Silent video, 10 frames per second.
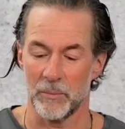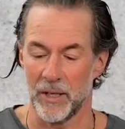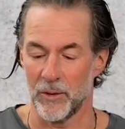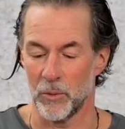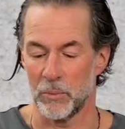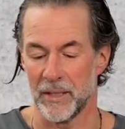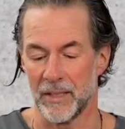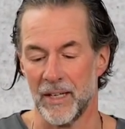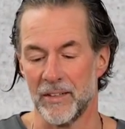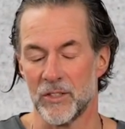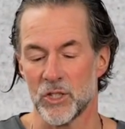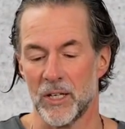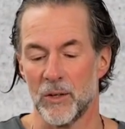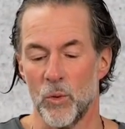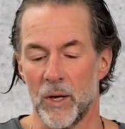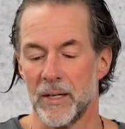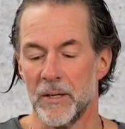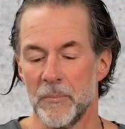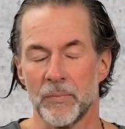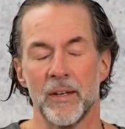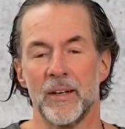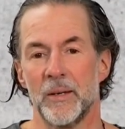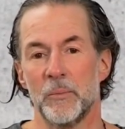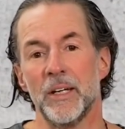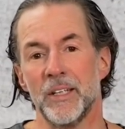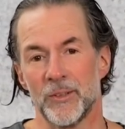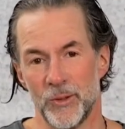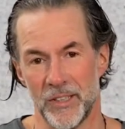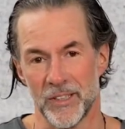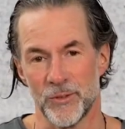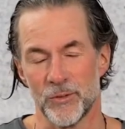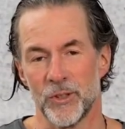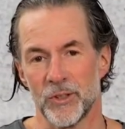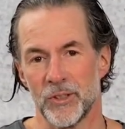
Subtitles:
but still, he is a stunning animal. I am